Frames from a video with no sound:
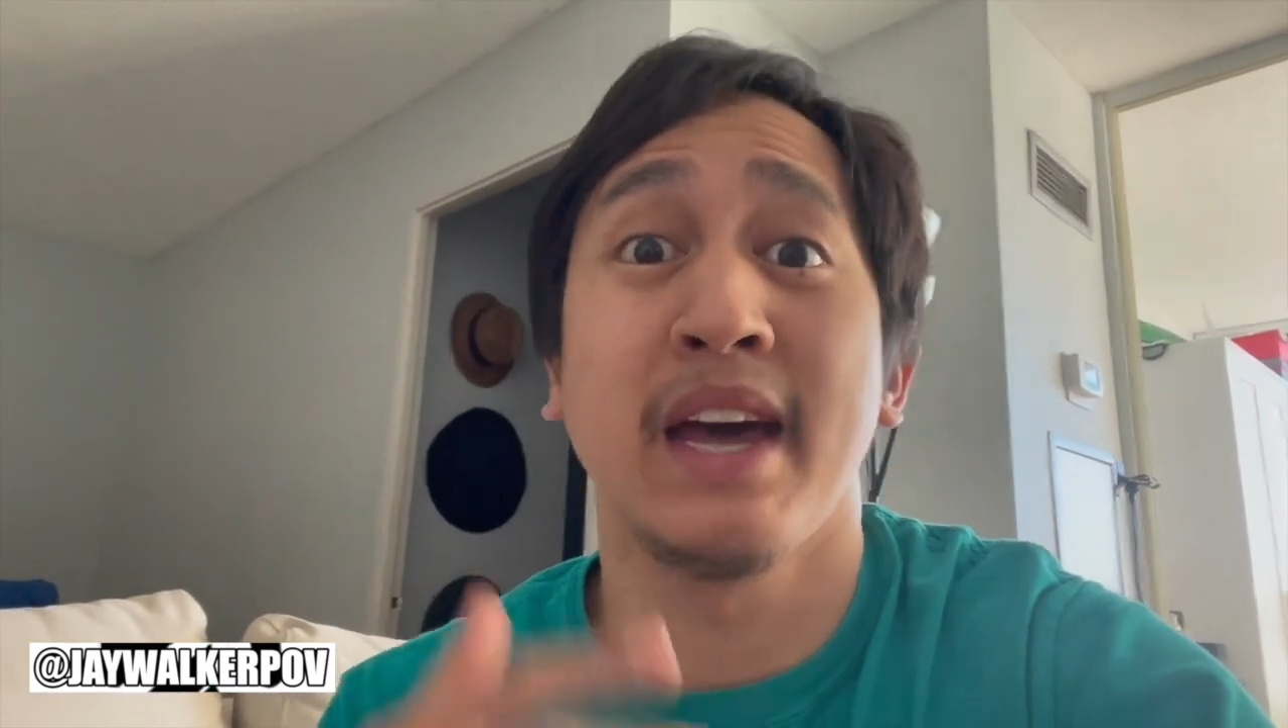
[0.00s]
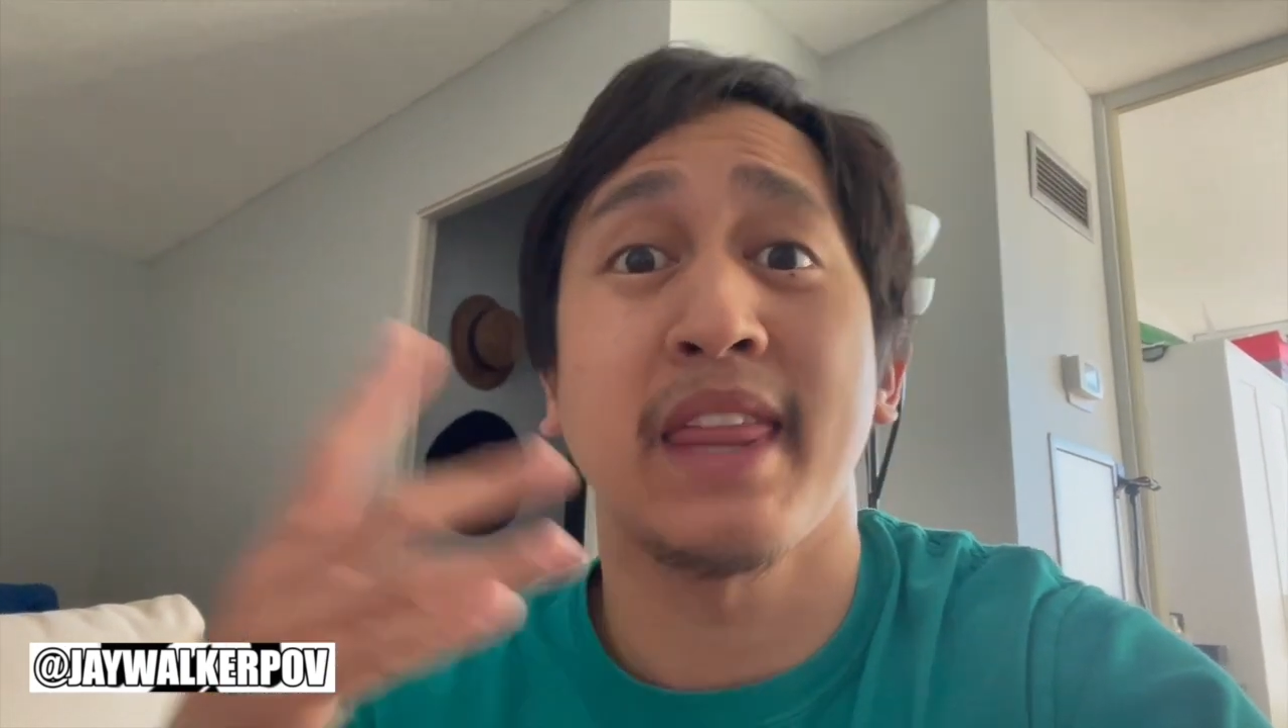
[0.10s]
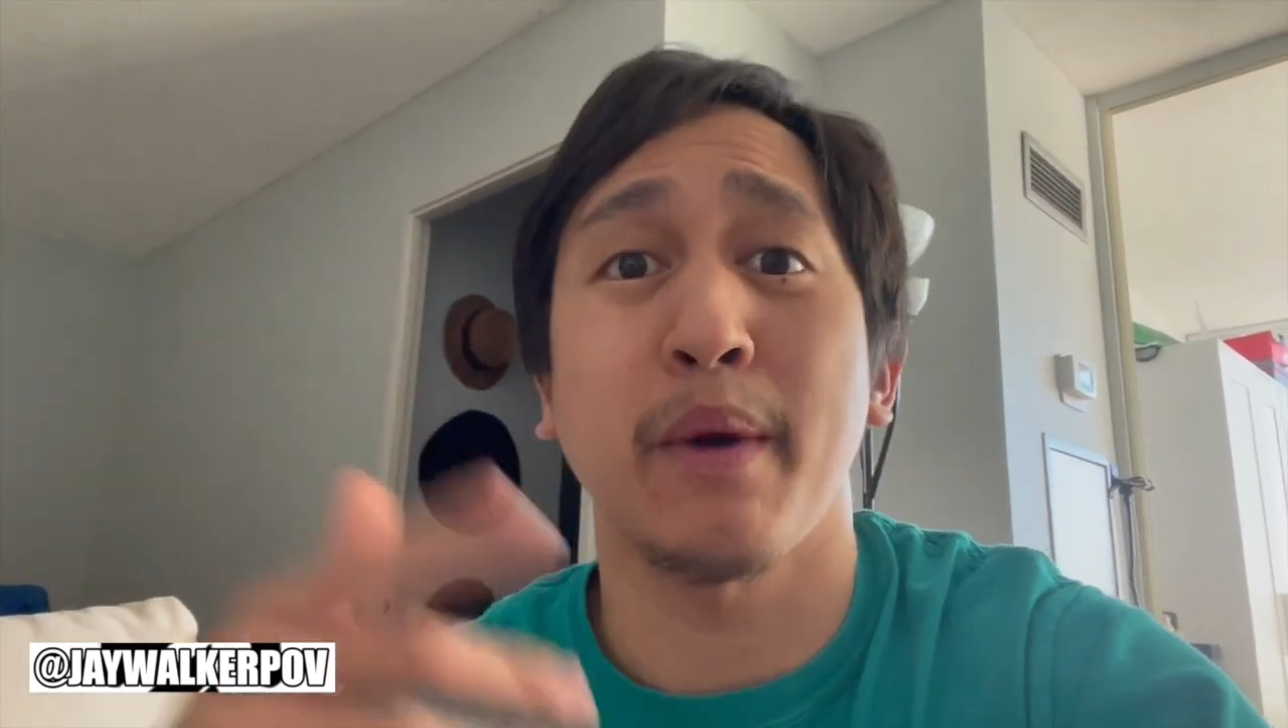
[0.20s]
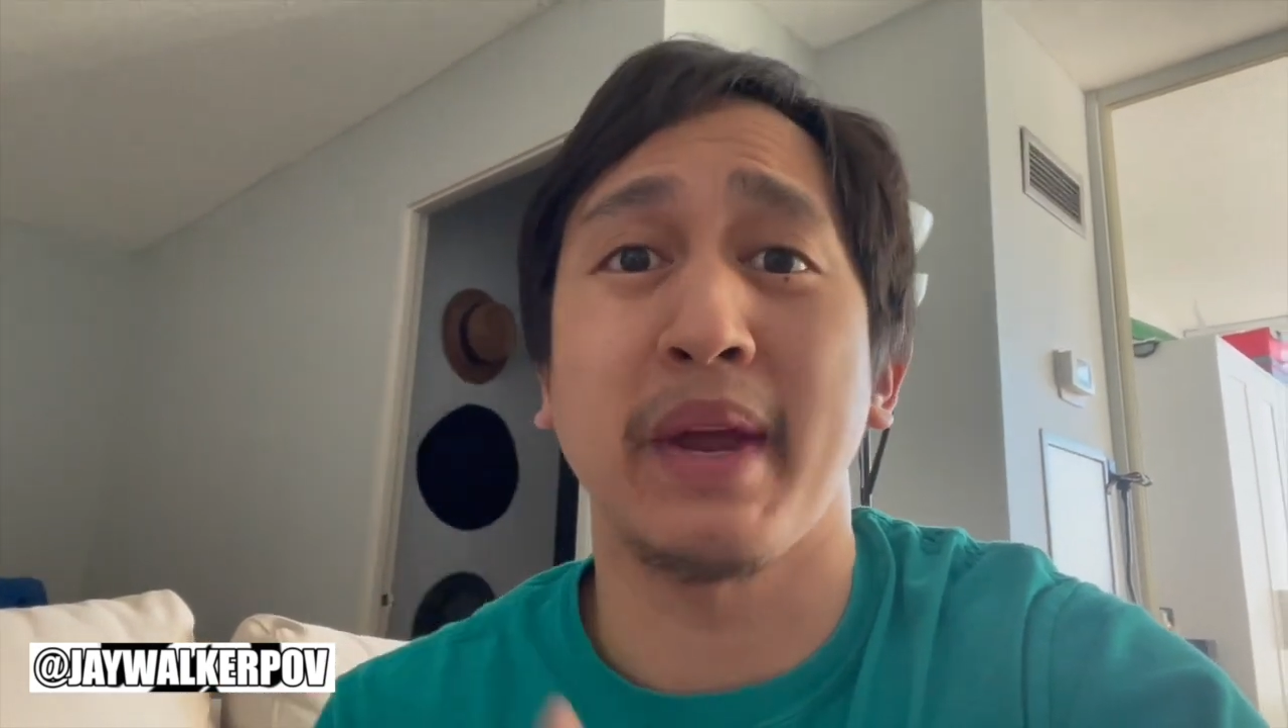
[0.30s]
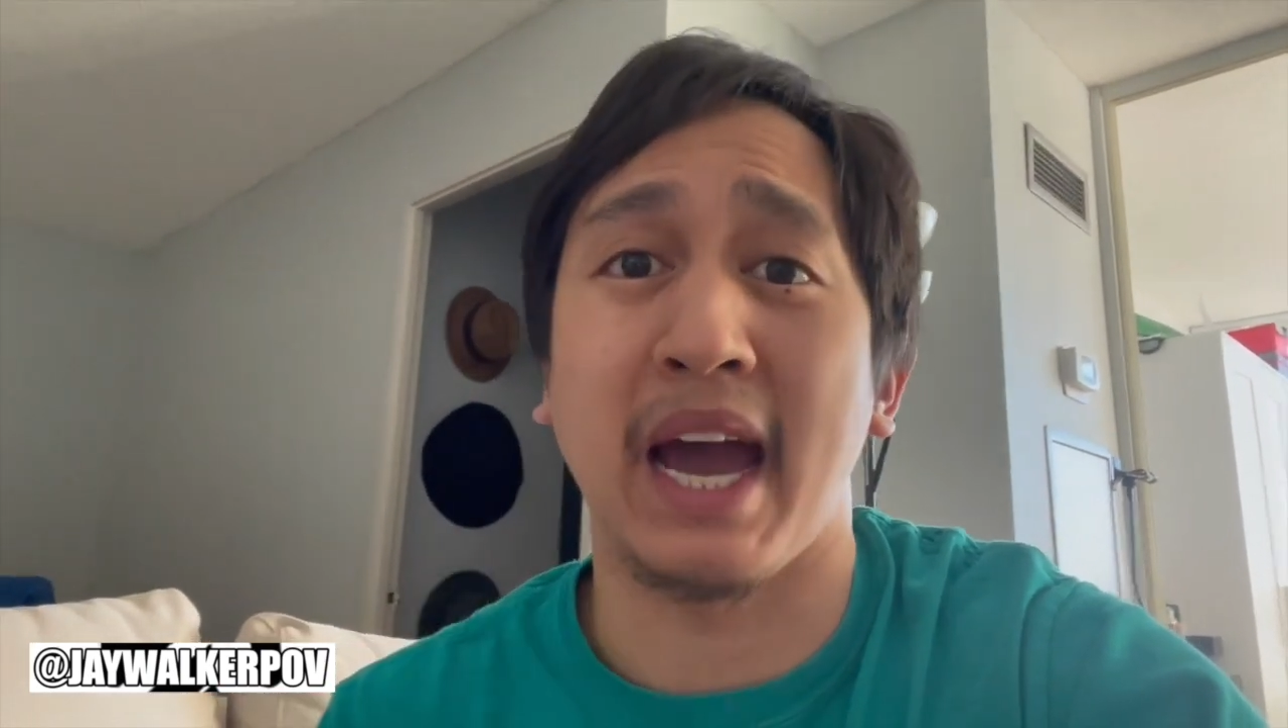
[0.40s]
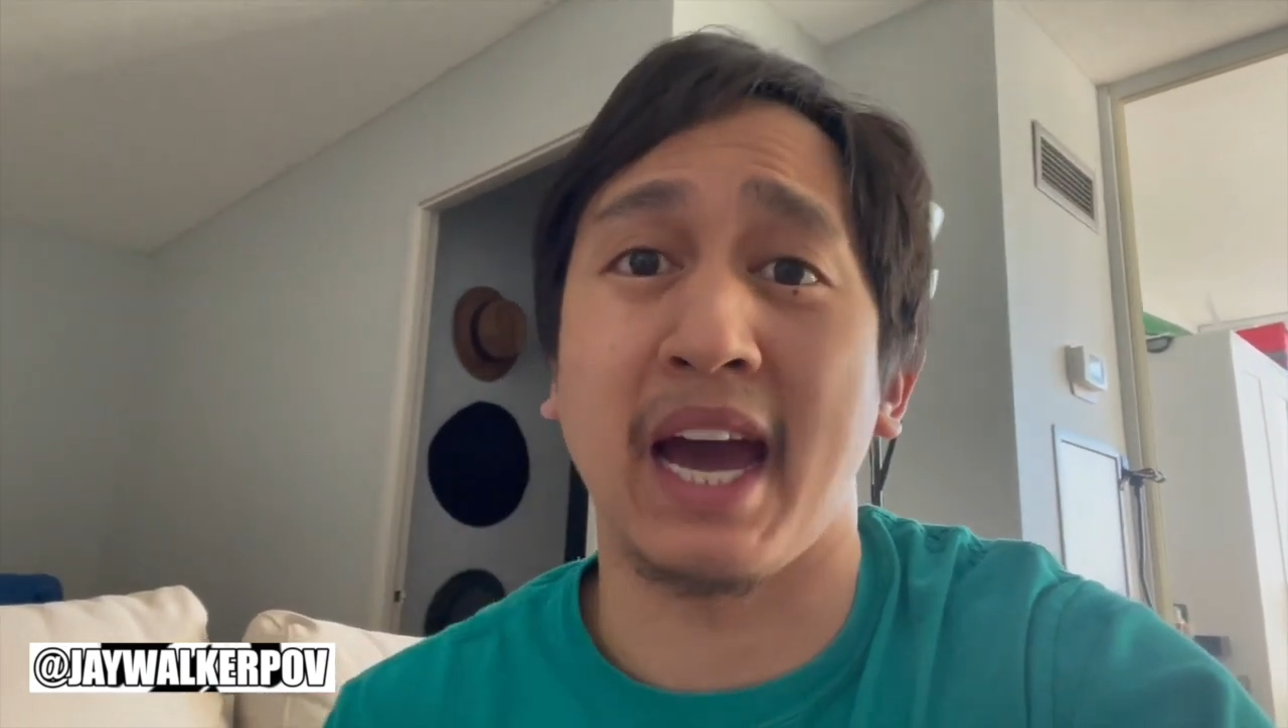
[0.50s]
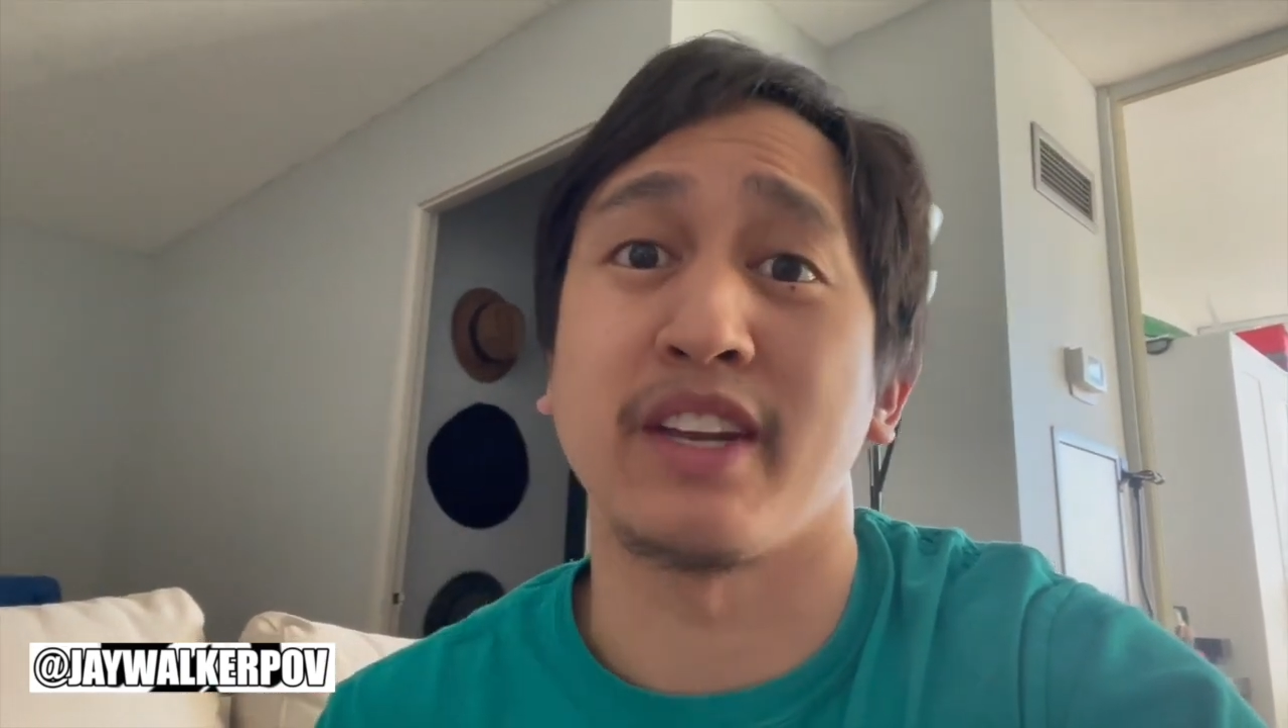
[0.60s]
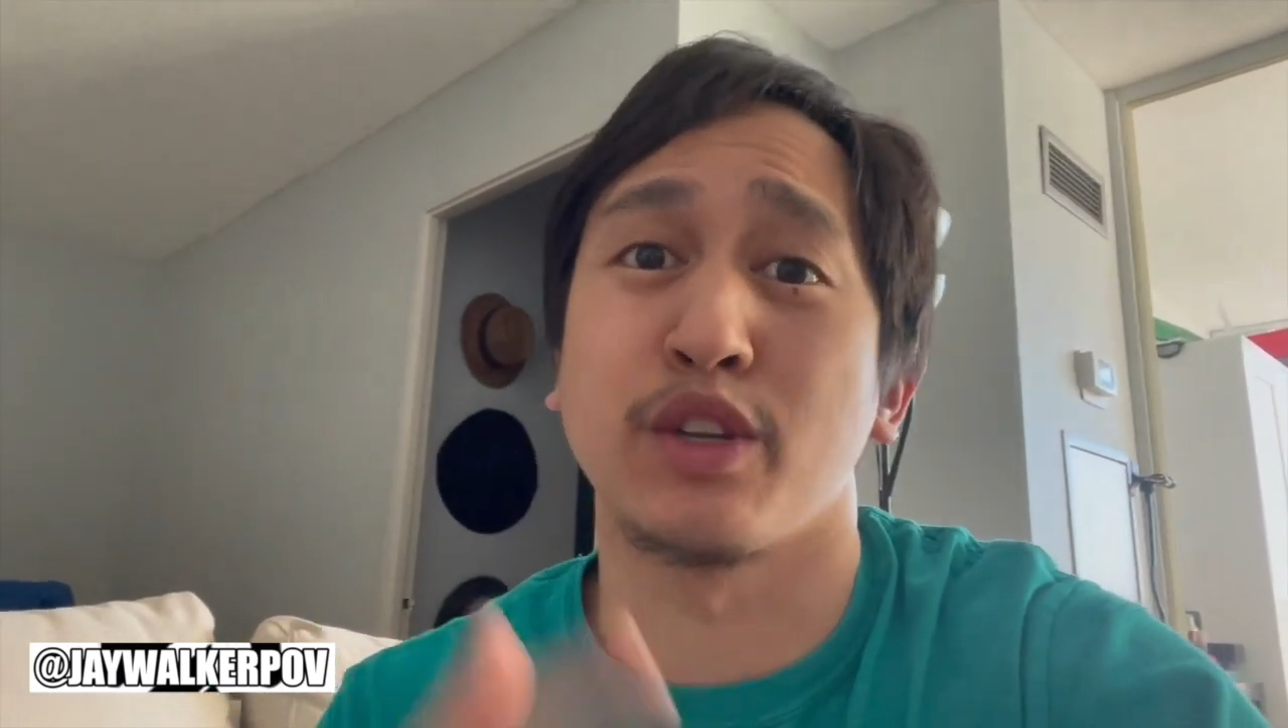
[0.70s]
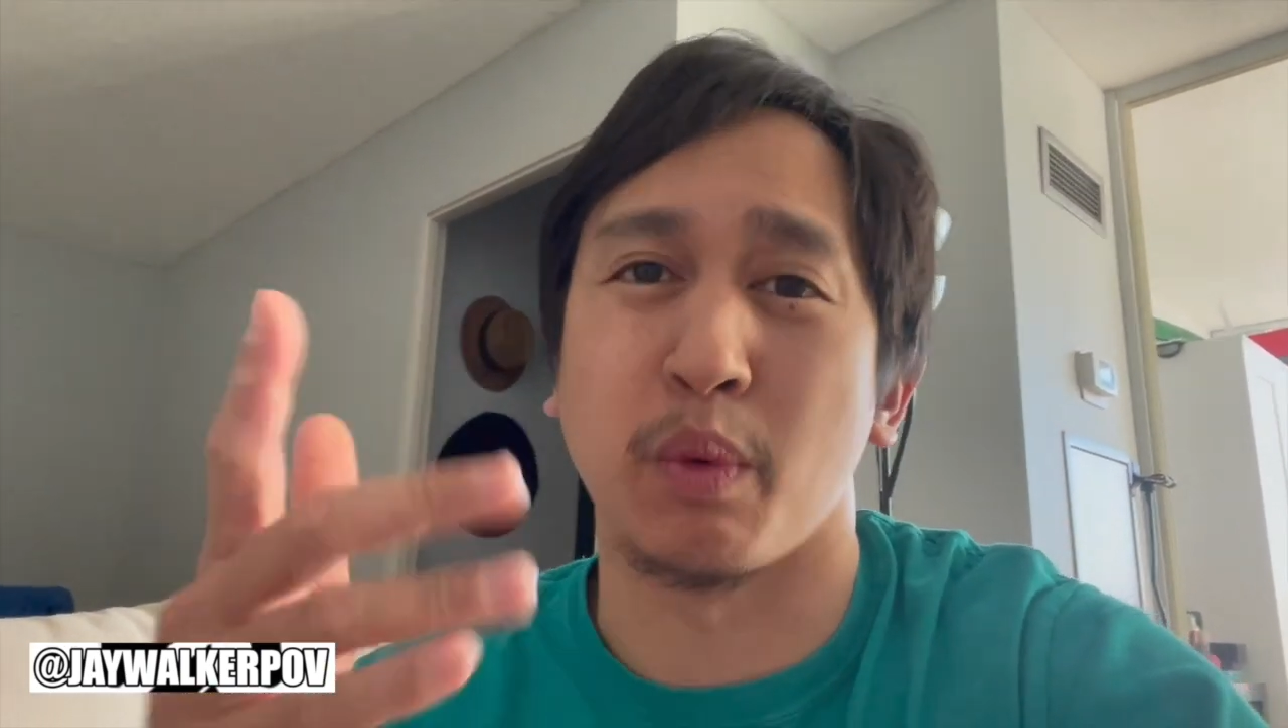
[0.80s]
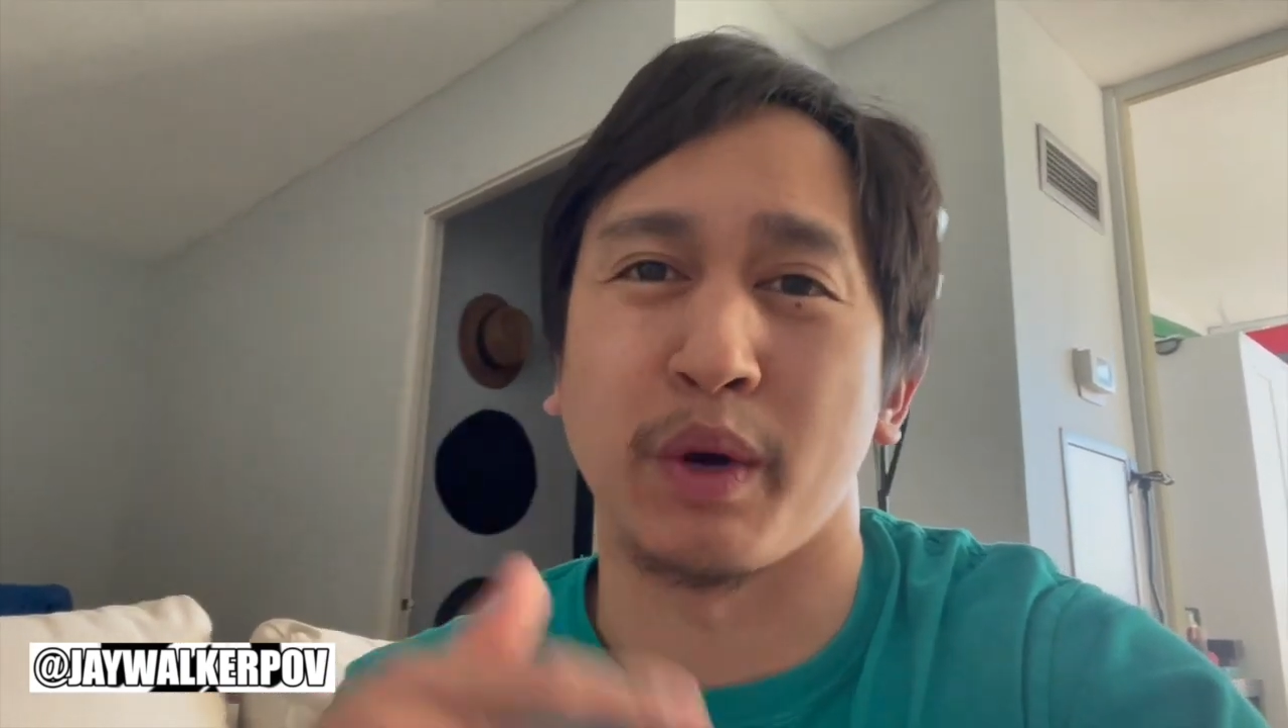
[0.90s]
that we
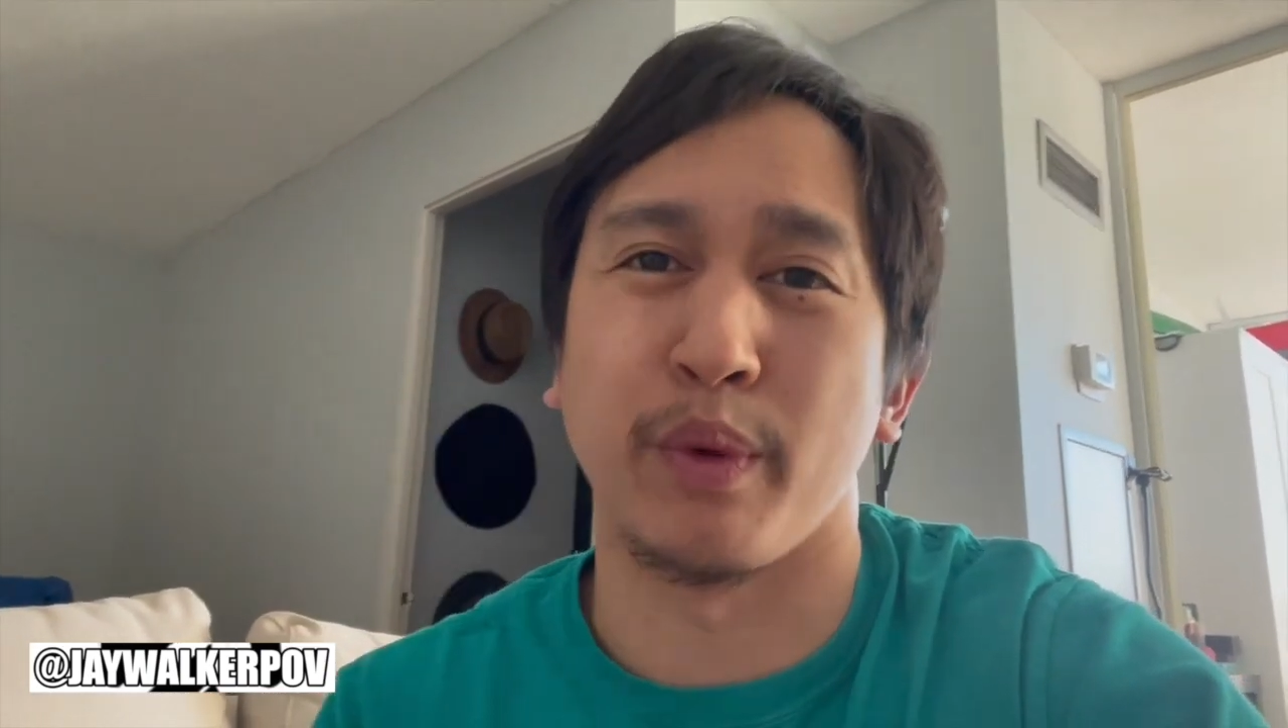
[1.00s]
had to work